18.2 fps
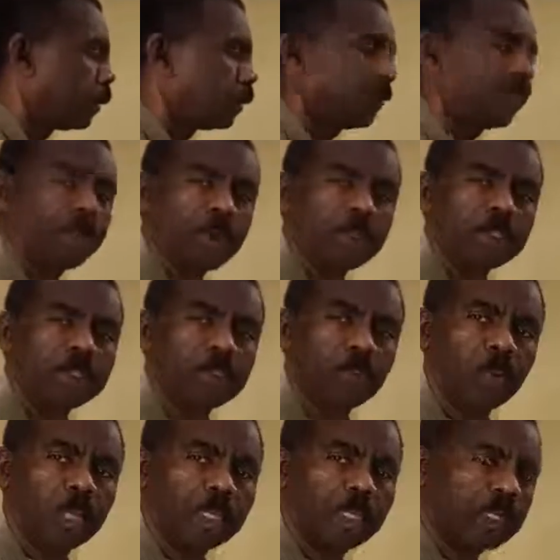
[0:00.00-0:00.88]
The
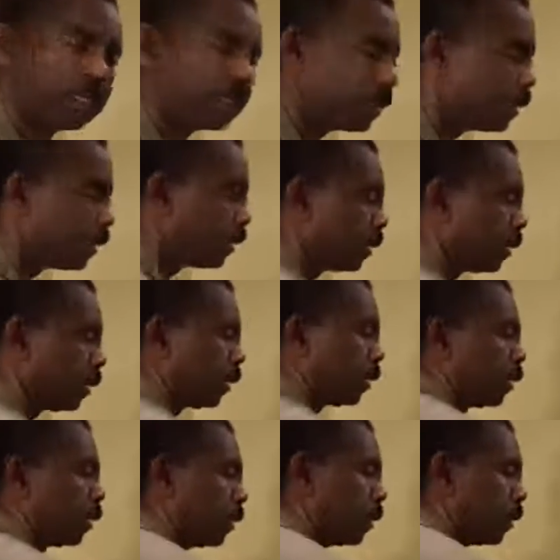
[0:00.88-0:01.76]
first one.
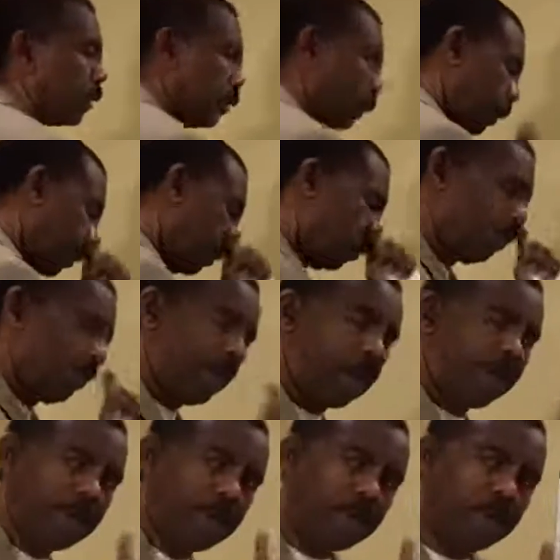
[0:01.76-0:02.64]

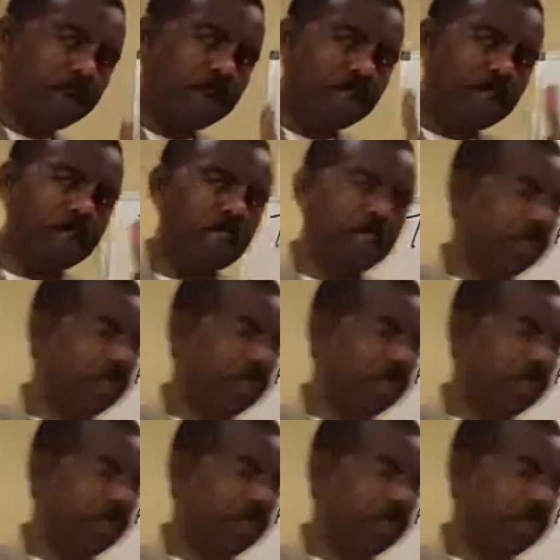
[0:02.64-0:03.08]
Remember,